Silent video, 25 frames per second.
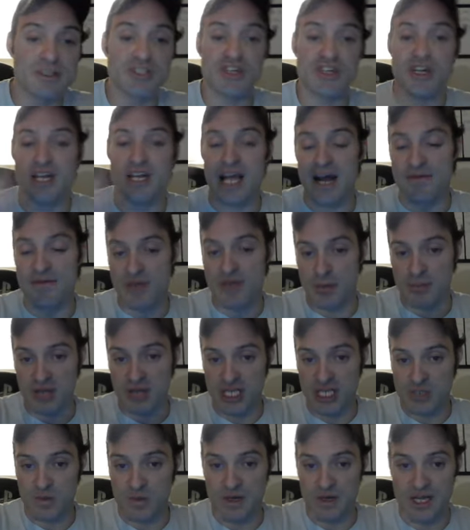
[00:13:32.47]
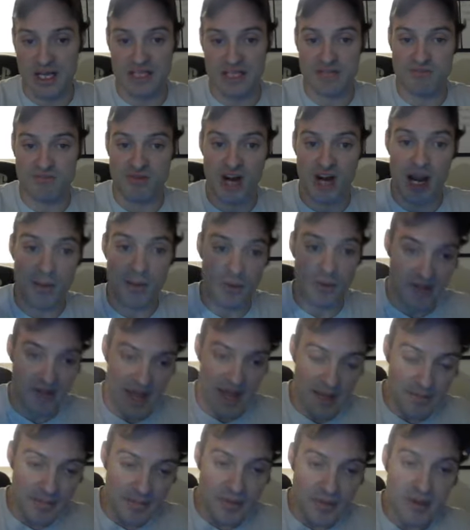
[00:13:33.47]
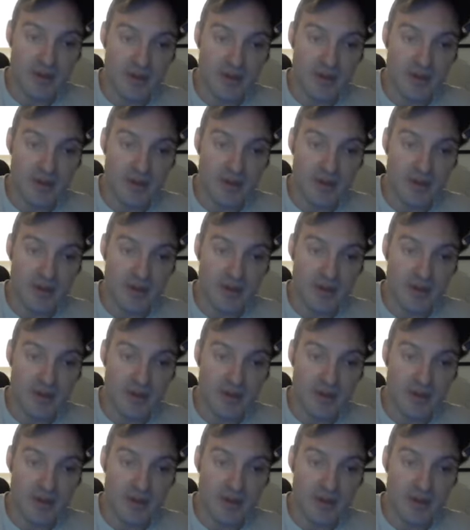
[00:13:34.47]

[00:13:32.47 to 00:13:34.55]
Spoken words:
You're going to have the +1 to hit to prime with them.